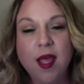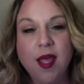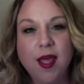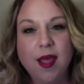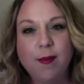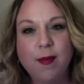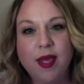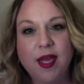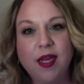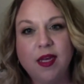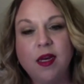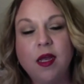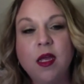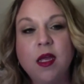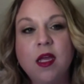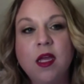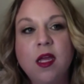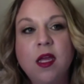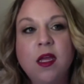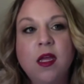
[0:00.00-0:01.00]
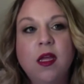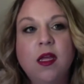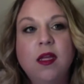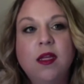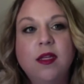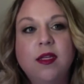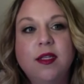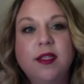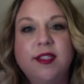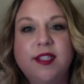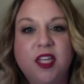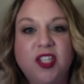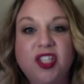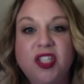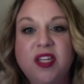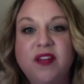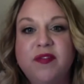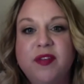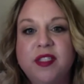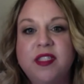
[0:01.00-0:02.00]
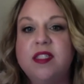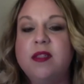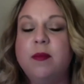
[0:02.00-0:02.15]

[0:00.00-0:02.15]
It made such a difference